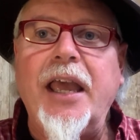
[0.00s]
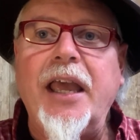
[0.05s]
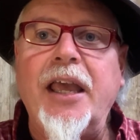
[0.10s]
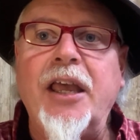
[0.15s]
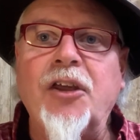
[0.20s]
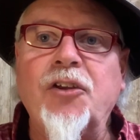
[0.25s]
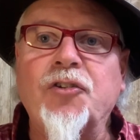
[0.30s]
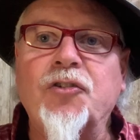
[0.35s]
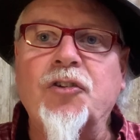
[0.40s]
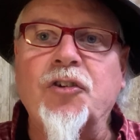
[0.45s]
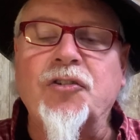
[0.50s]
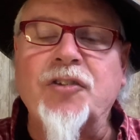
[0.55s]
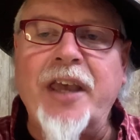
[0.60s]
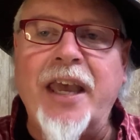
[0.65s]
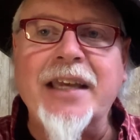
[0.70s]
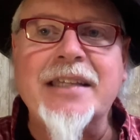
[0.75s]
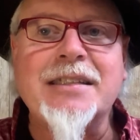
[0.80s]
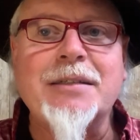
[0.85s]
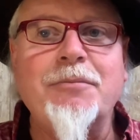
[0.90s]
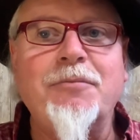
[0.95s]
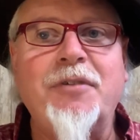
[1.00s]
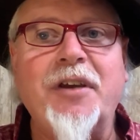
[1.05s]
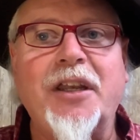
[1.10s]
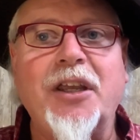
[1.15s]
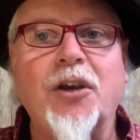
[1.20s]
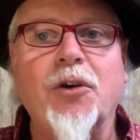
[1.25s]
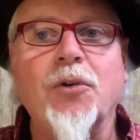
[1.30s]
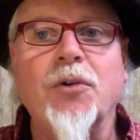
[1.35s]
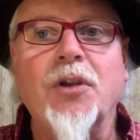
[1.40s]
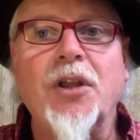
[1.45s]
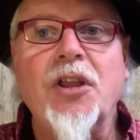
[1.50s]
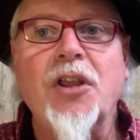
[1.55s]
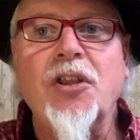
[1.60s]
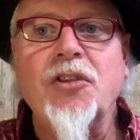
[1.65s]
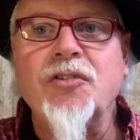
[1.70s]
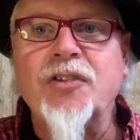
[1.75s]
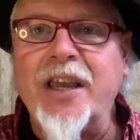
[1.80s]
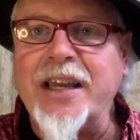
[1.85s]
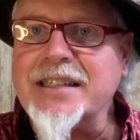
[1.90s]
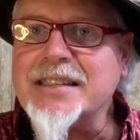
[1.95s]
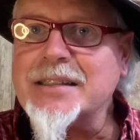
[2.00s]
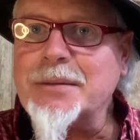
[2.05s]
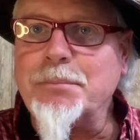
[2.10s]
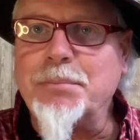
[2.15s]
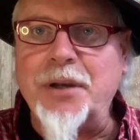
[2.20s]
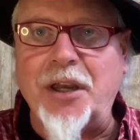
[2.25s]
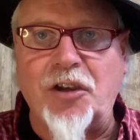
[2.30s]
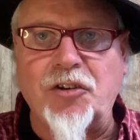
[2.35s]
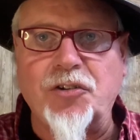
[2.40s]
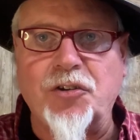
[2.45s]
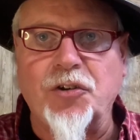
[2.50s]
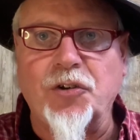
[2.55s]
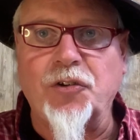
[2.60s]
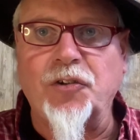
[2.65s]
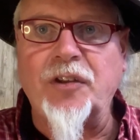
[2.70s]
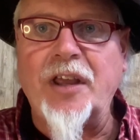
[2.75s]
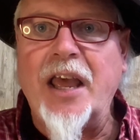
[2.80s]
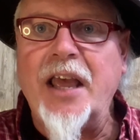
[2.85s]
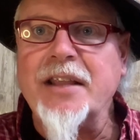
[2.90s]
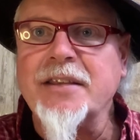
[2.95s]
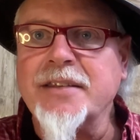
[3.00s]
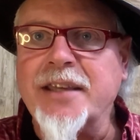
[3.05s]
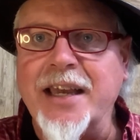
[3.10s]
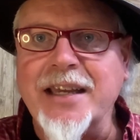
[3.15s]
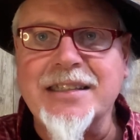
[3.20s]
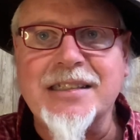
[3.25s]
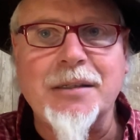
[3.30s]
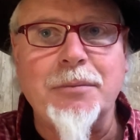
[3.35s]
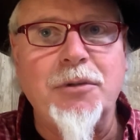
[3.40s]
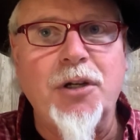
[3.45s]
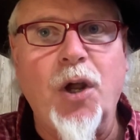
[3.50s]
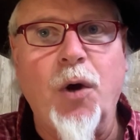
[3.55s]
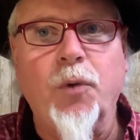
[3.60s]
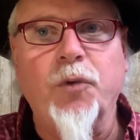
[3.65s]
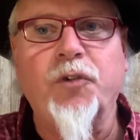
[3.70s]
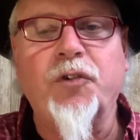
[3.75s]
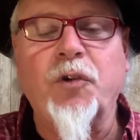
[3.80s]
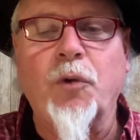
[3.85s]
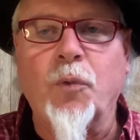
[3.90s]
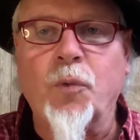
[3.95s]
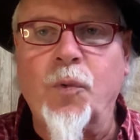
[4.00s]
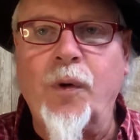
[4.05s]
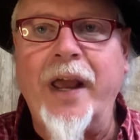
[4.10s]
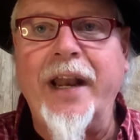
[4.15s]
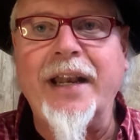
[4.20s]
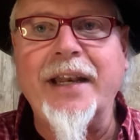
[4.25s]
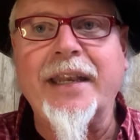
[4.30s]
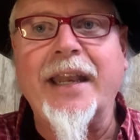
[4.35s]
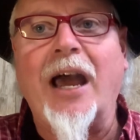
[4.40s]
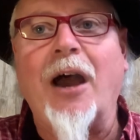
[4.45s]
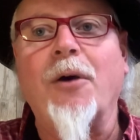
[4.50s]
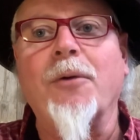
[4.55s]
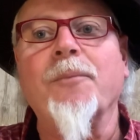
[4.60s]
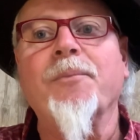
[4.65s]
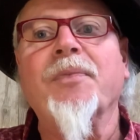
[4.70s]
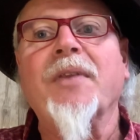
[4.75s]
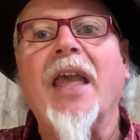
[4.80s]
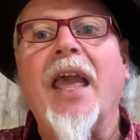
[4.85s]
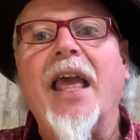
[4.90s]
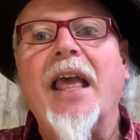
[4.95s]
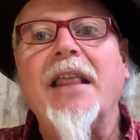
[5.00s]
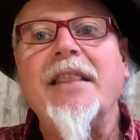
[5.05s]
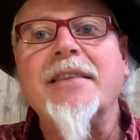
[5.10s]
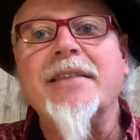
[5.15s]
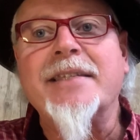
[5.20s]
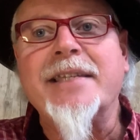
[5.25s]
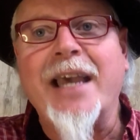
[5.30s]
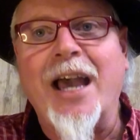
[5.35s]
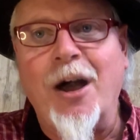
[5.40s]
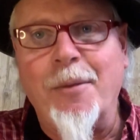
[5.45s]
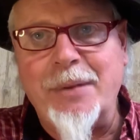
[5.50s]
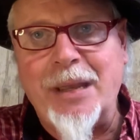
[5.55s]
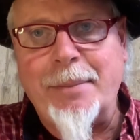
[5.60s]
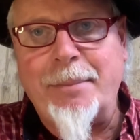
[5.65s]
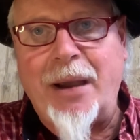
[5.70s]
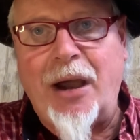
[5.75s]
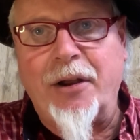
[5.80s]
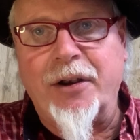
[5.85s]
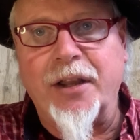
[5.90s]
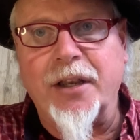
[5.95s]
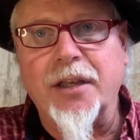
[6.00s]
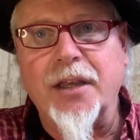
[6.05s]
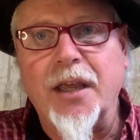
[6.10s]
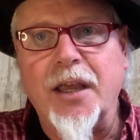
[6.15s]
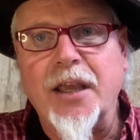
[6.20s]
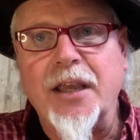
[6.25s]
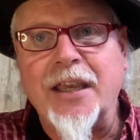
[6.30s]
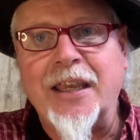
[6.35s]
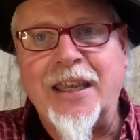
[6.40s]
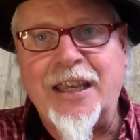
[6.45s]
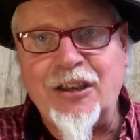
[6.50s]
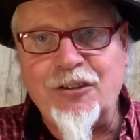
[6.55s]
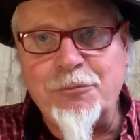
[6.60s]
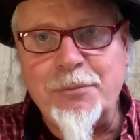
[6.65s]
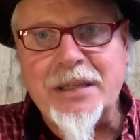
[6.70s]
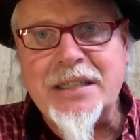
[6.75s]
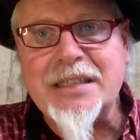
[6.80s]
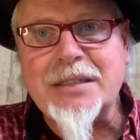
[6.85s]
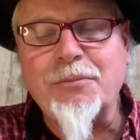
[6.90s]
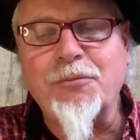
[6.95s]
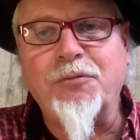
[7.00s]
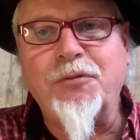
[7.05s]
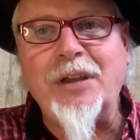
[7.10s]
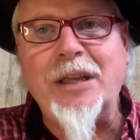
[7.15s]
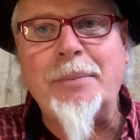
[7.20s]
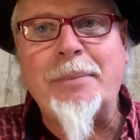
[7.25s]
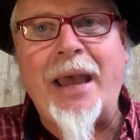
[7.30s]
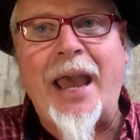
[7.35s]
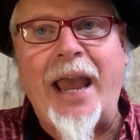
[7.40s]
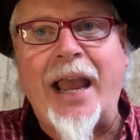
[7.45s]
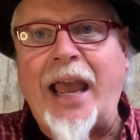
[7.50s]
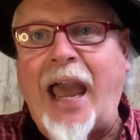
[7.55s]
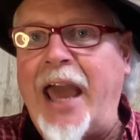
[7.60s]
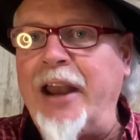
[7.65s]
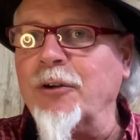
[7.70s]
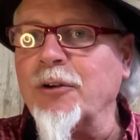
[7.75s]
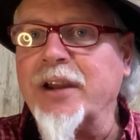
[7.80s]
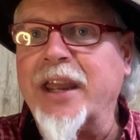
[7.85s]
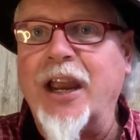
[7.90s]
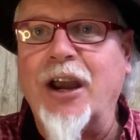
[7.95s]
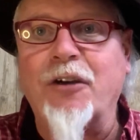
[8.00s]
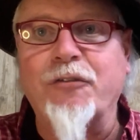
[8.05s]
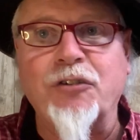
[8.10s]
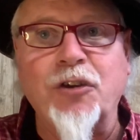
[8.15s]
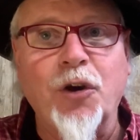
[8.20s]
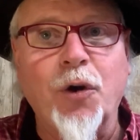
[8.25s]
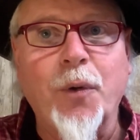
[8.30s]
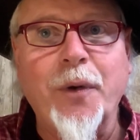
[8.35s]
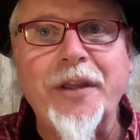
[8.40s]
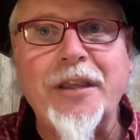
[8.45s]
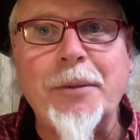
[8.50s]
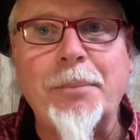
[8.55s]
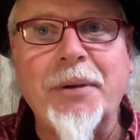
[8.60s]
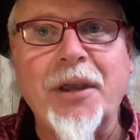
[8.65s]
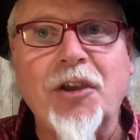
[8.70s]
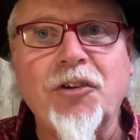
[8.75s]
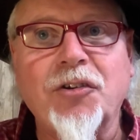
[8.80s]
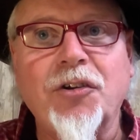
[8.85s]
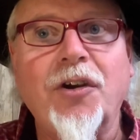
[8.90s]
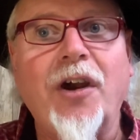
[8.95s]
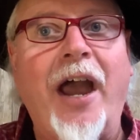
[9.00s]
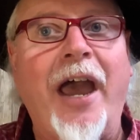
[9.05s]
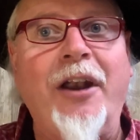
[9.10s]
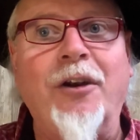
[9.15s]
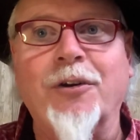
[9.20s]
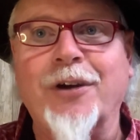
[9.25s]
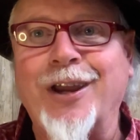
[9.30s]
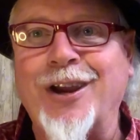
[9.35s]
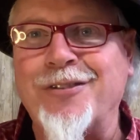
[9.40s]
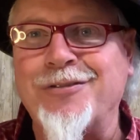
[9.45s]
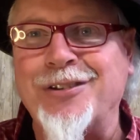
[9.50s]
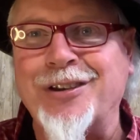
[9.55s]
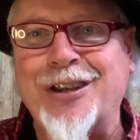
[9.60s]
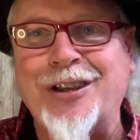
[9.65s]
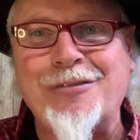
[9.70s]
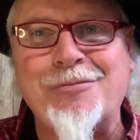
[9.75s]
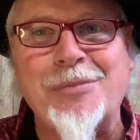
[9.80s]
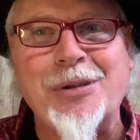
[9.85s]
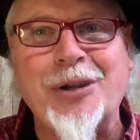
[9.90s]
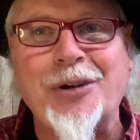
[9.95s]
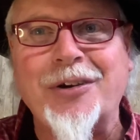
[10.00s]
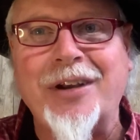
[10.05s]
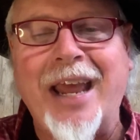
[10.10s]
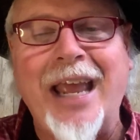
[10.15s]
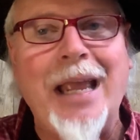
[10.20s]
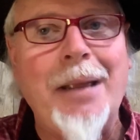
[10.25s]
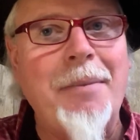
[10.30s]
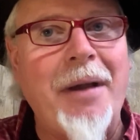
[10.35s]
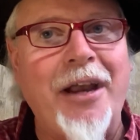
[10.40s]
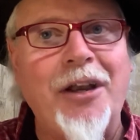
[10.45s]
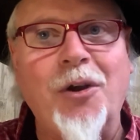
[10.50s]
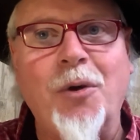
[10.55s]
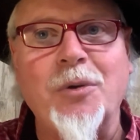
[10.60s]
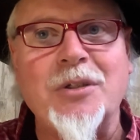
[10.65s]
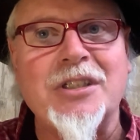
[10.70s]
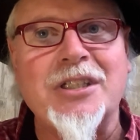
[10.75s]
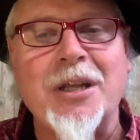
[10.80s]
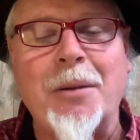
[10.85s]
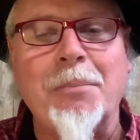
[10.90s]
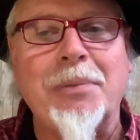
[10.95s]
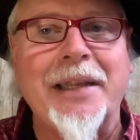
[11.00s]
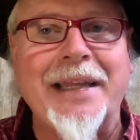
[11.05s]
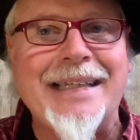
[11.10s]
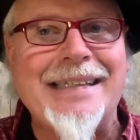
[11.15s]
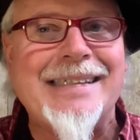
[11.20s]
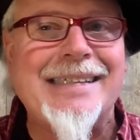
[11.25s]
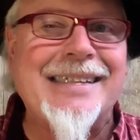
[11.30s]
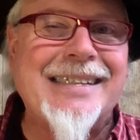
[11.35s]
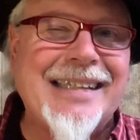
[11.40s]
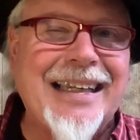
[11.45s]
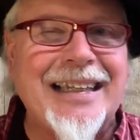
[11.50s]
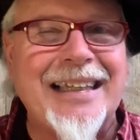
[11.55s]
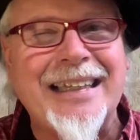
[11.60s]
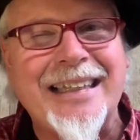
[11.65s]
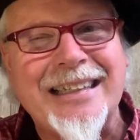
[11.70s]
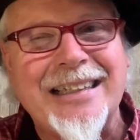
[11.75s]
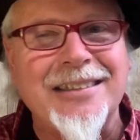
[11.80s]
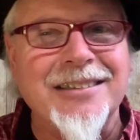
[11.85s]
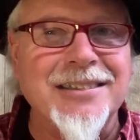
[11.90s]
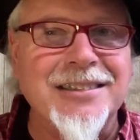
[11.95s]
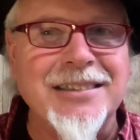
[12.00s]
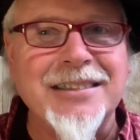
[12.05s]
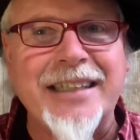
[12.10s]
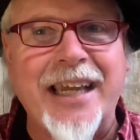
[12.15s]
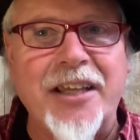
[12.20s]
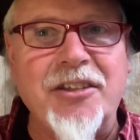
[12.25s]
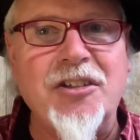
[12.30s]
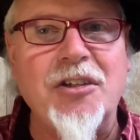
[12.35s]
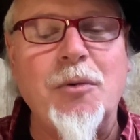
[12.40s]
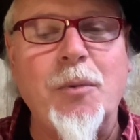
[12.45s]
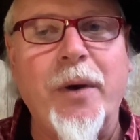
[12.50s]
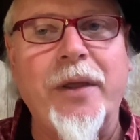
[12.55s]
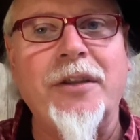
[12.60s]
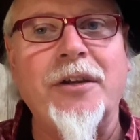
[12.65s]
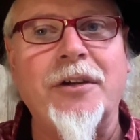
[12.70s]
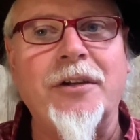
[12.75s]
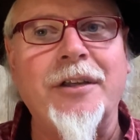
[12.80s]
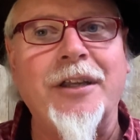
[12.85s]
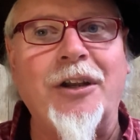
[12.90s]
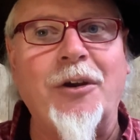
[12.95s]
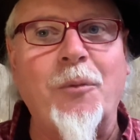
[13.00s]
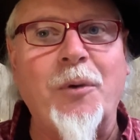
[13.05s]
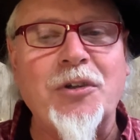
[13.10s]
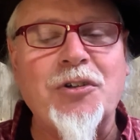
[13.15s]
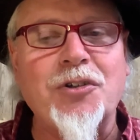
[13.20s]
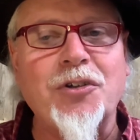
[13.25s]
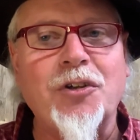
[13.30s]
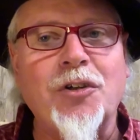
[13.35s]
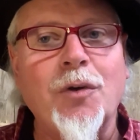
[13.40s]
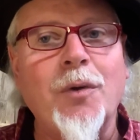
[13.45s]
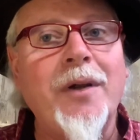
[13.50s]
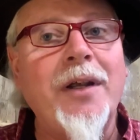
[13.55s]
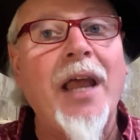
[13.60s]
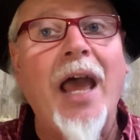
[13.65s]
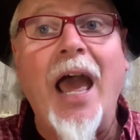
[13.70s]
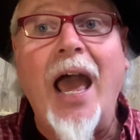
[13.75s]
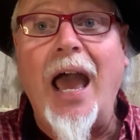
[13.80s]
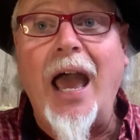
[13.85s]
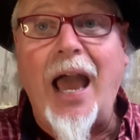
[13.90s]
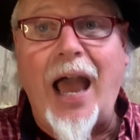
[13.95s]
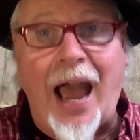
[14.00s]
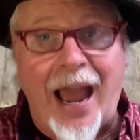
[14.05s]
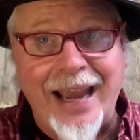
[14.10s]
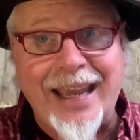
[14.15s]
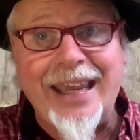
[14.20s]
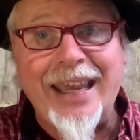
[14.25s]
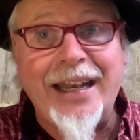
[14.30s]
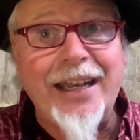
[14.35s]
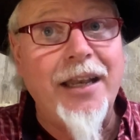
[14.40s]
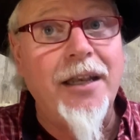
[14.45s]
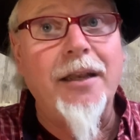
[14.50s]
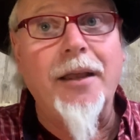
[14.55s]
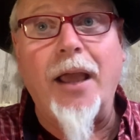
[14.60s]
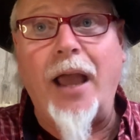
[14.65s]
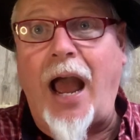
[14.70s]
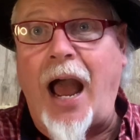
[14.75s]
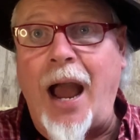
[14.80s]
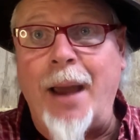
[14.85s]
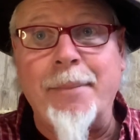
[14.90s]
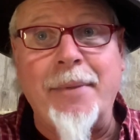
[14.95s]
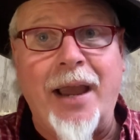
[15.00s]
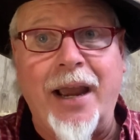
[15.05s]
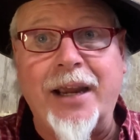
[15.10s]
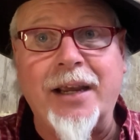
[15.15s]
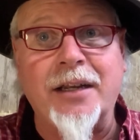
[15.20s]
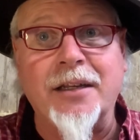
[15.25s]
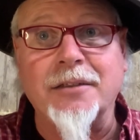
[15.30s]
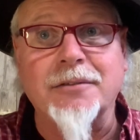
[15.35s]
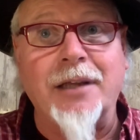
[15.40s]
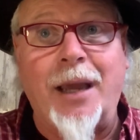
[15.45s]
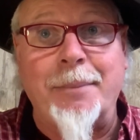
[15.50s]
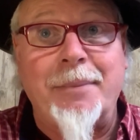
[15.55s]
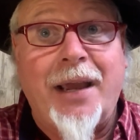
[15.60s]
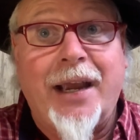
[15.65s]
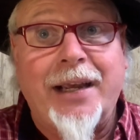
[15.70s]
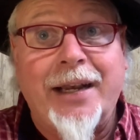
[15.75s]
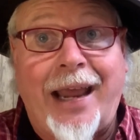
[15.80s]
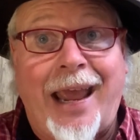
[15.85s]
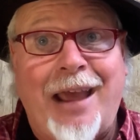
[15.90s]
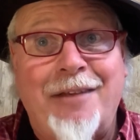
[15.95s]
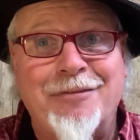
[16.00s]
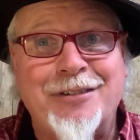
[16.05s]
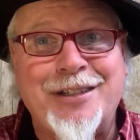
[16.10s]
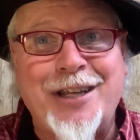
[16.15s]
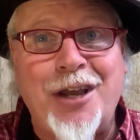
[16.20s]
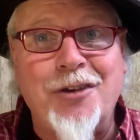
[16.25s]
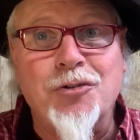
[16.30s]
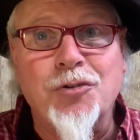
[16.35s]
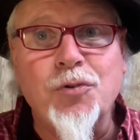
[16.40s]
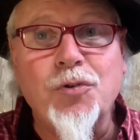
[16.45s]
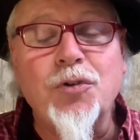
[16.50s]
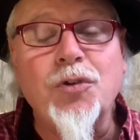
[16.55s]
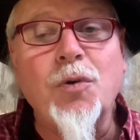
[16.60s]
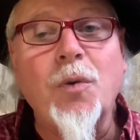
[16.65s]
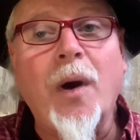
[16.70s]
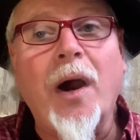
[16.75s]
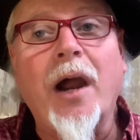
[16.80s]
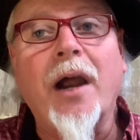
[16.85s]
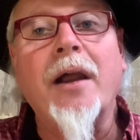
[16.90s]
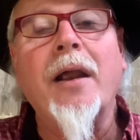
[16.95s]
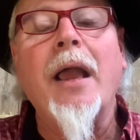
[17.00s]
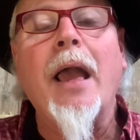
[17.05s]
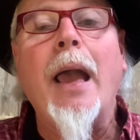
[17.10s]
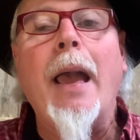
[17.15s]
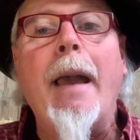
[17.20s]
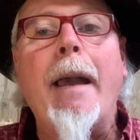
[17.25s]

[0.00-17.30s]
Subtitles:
is to take some video, take some pictures, take some notes, write it down, tell me about it, give me some feedback. I don't care if you're in the picture. I don't care if you give me your name. I know in some places it's a little sketchy whether what you're doing. I get it. I'm not gonna advertise who you are.